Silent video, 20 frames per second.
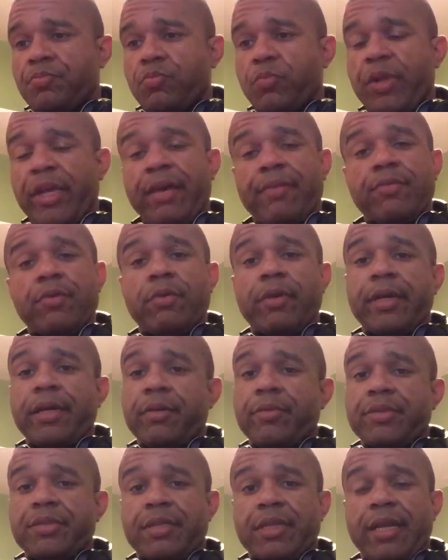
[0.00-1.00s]
we have no
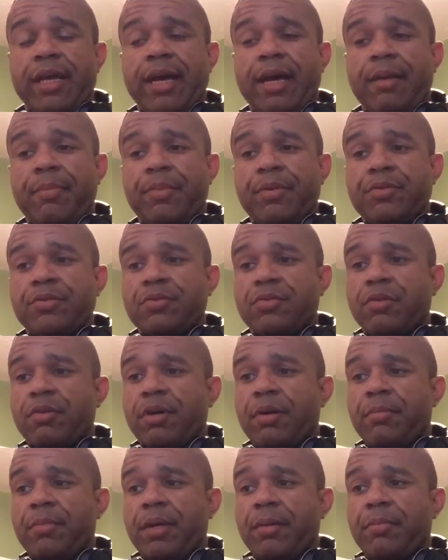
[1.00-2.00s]
idea what's going to happen. So
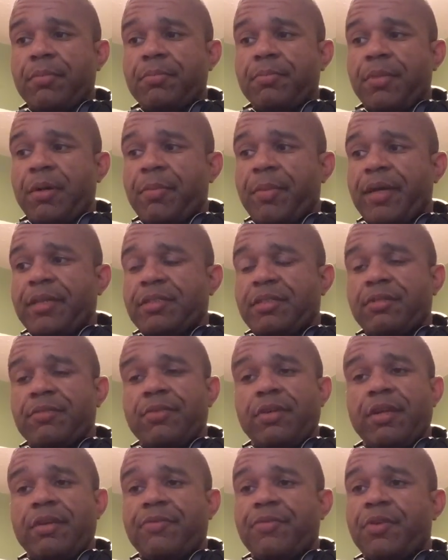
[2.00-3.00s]
I'm asking
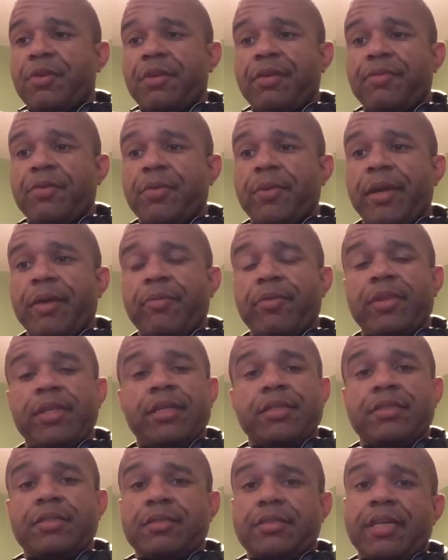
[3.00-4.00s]
for, if you ain't
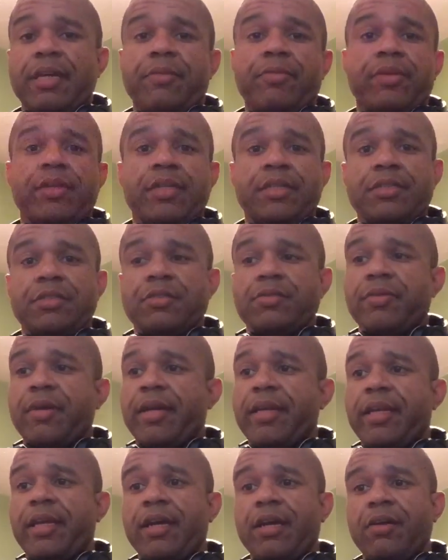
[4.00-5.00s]
religious, get religious
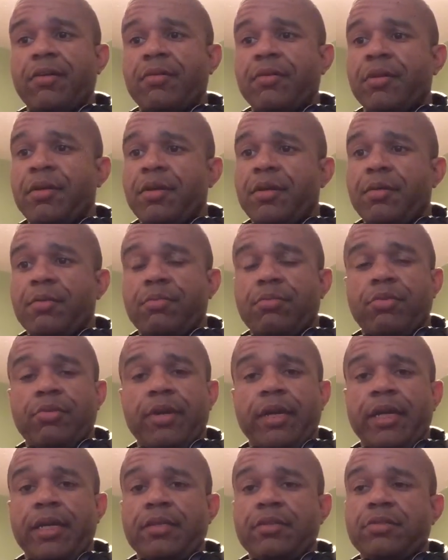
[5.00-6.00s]
right now.
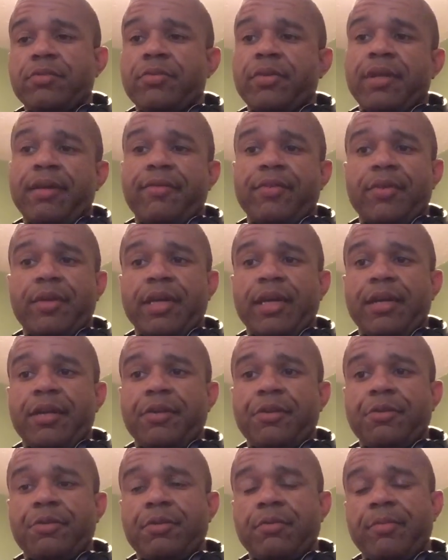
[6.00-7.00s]
Pray, do whatever you got to
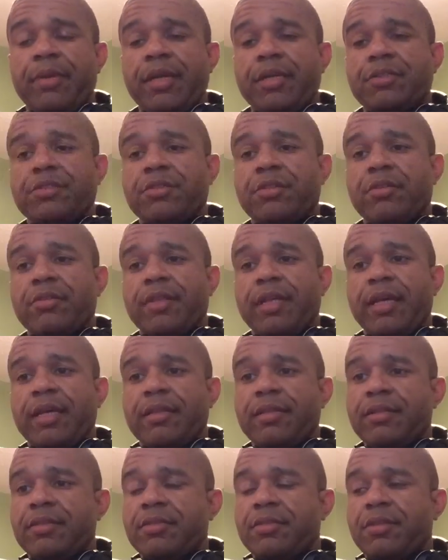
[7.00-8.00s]
do to make sure
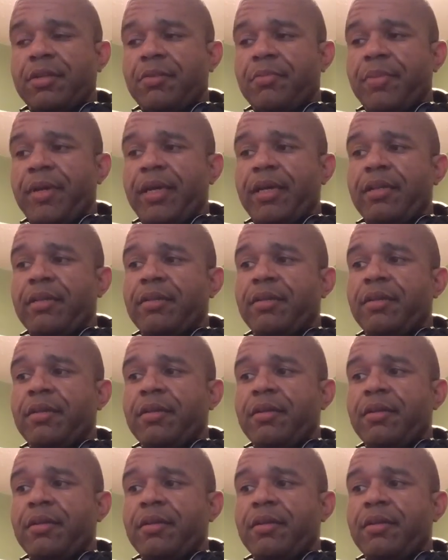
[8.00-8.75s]
that this young man